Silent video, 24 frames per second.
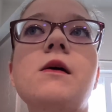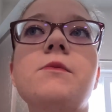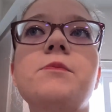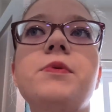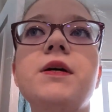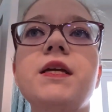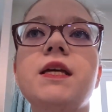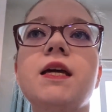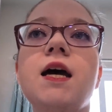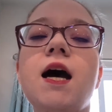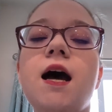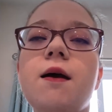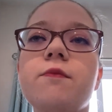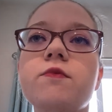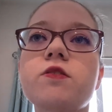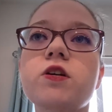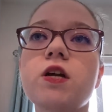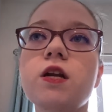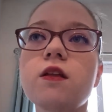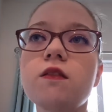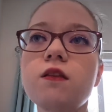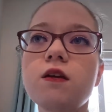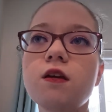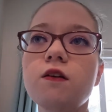But yeah, I'm
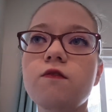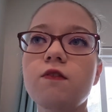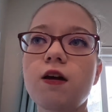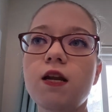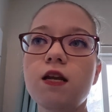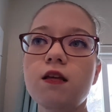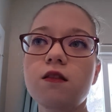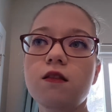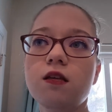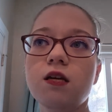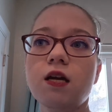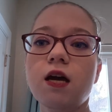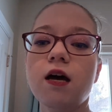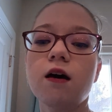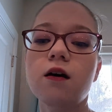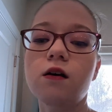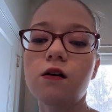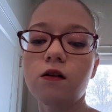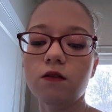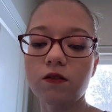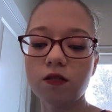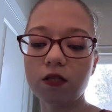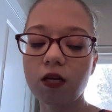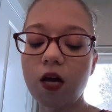trying to think of anything
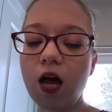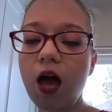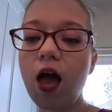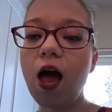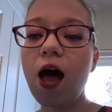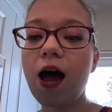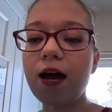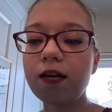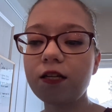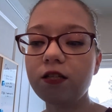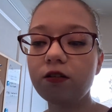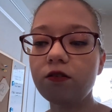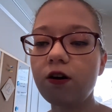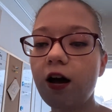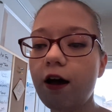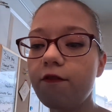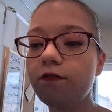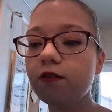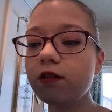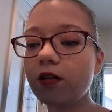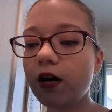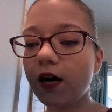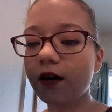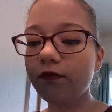else. I do have
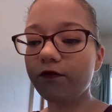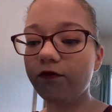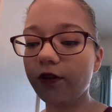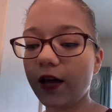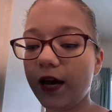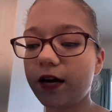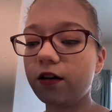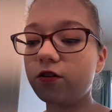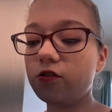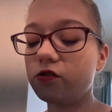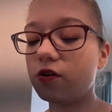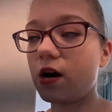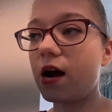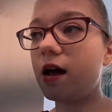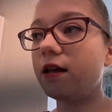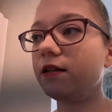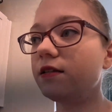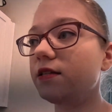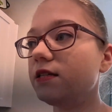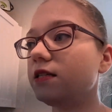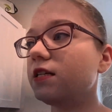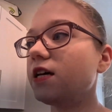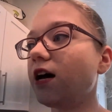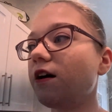a lot of like dried
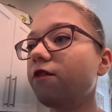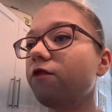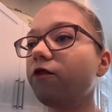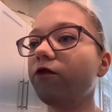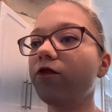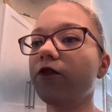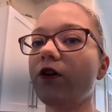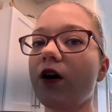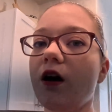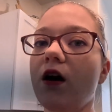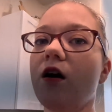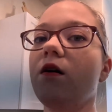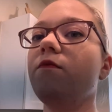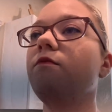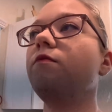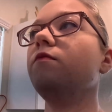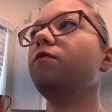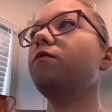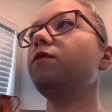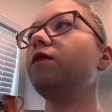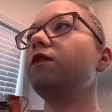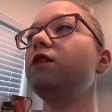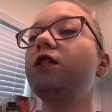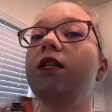stuff
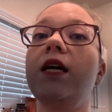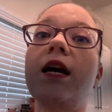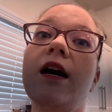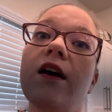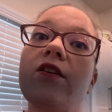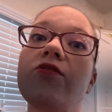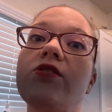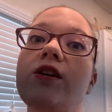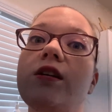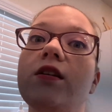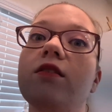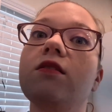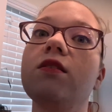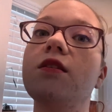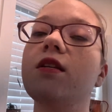from, dehydrated